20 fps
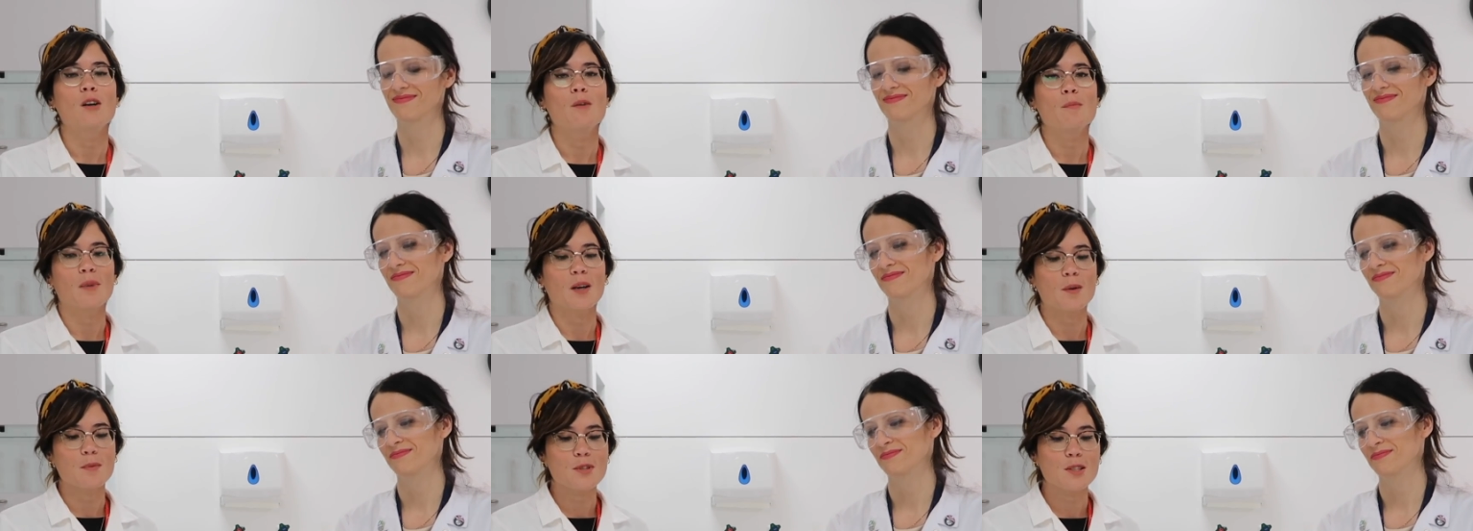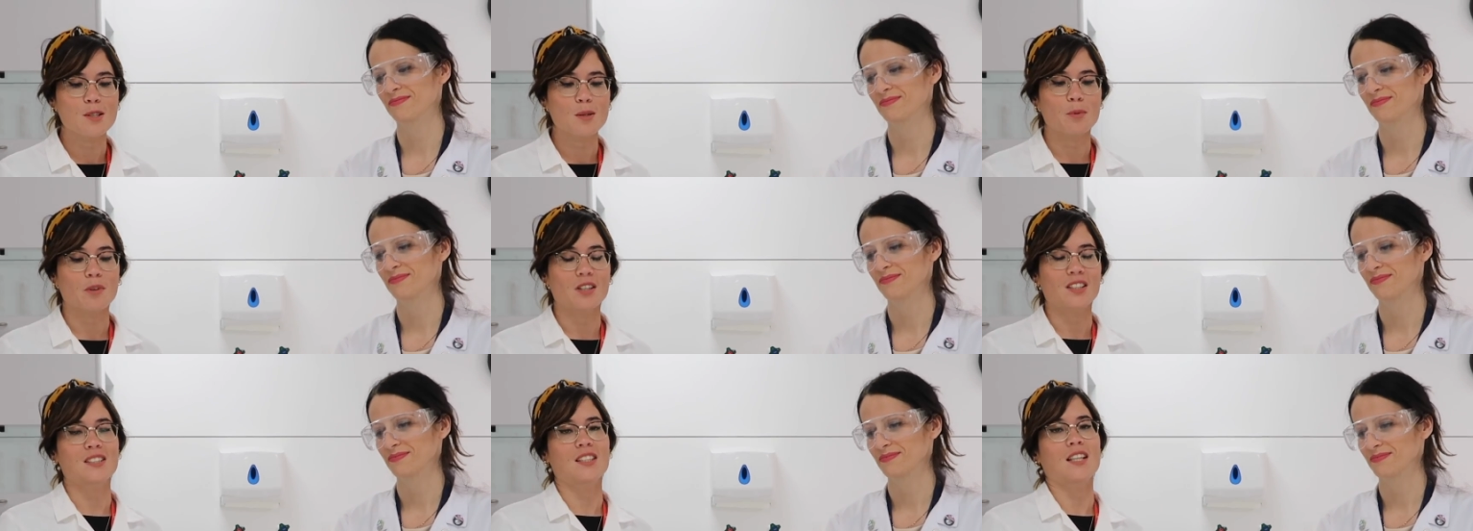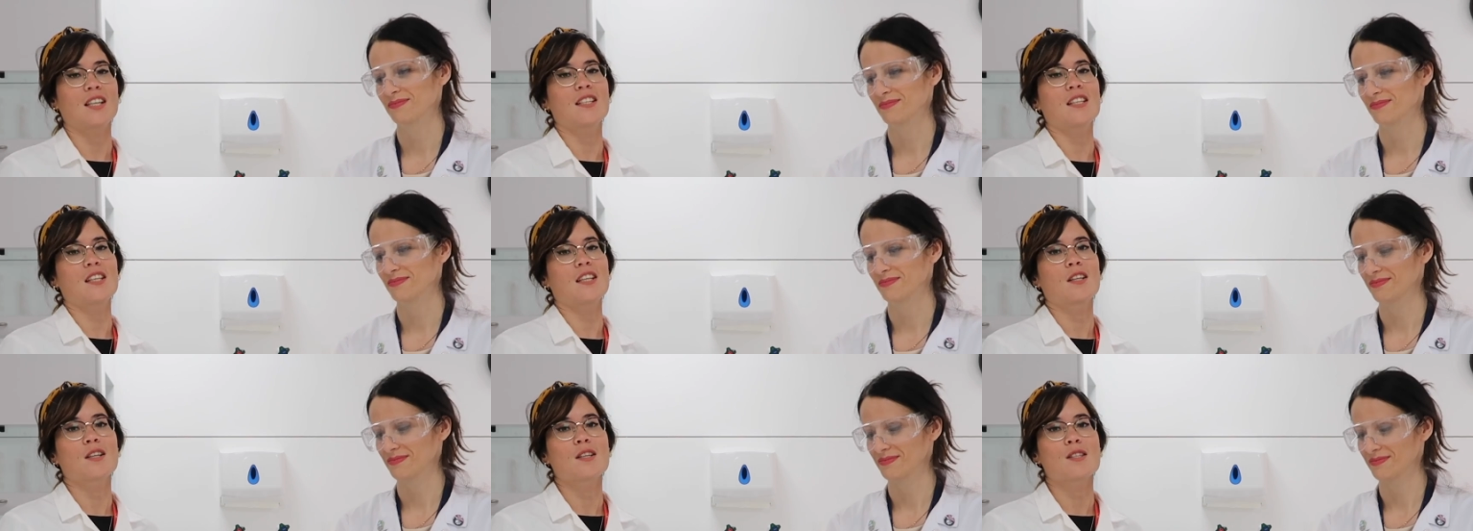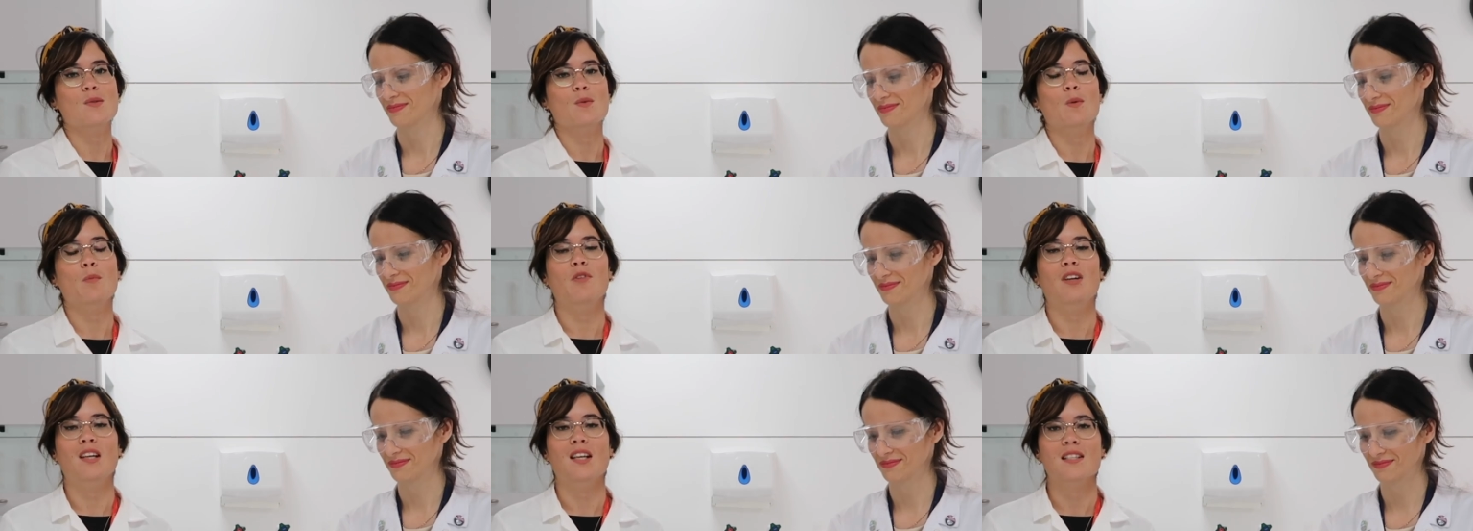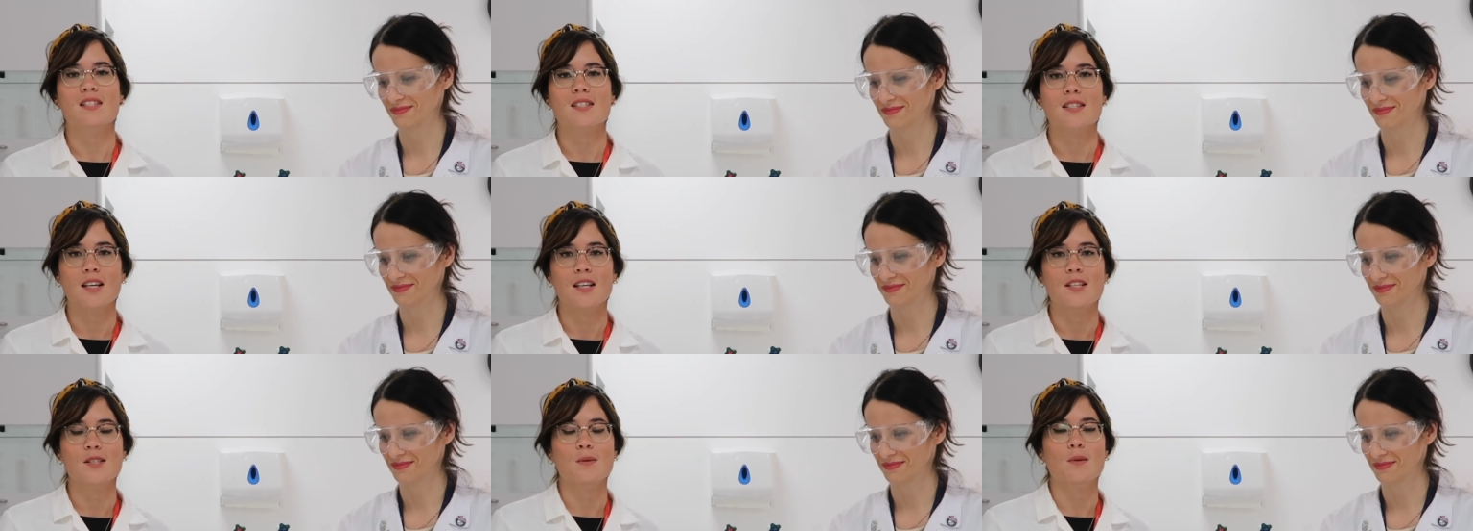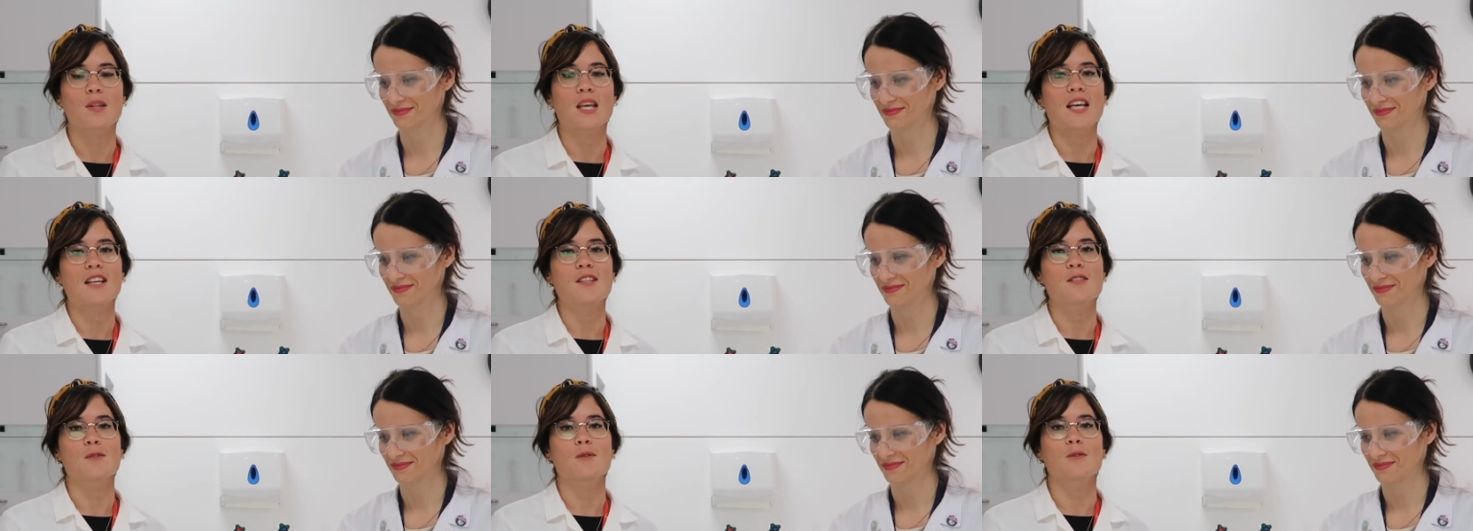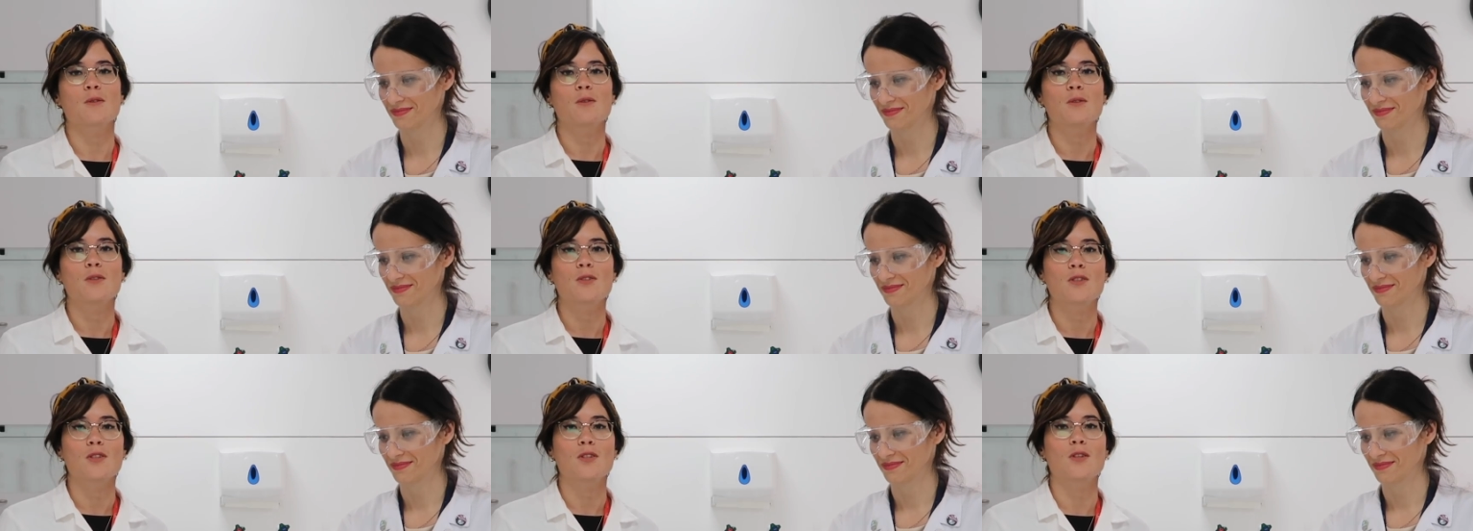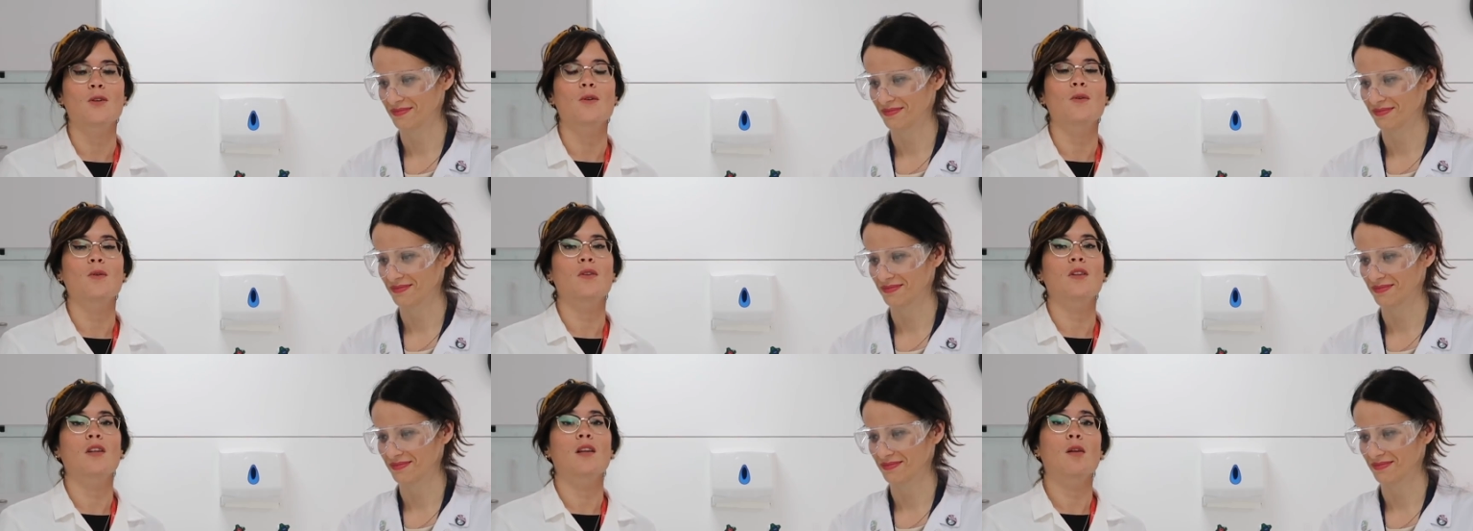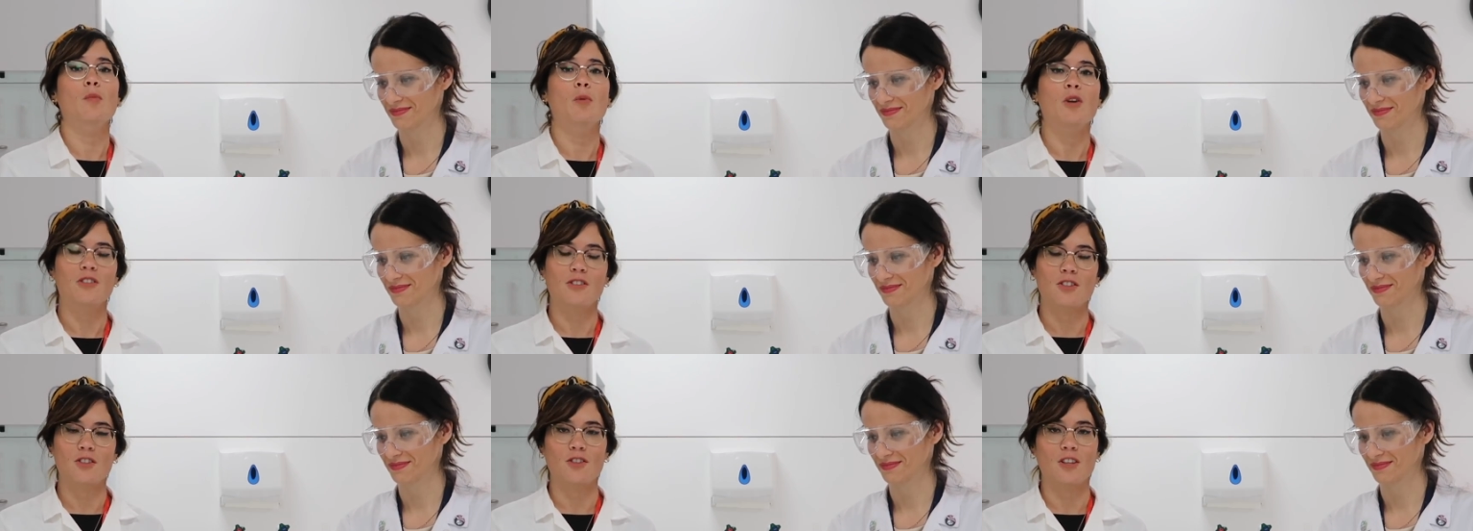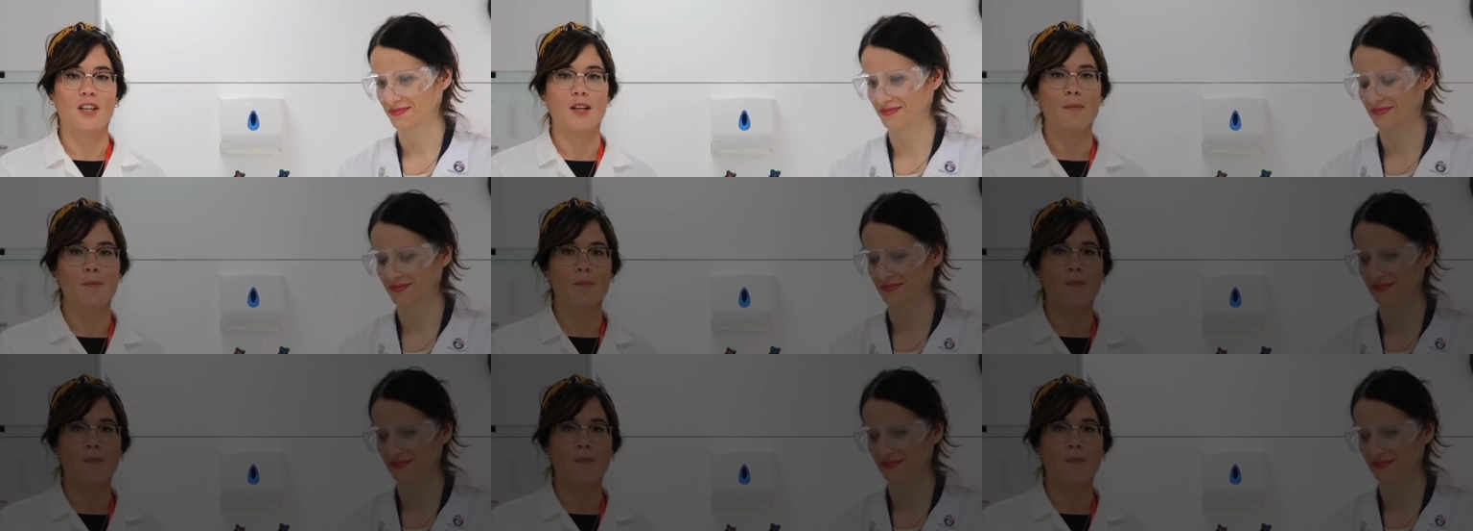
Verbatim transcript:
Speaker 1: But I'm super excited because we're bringing Science with Hazel to the laboratory.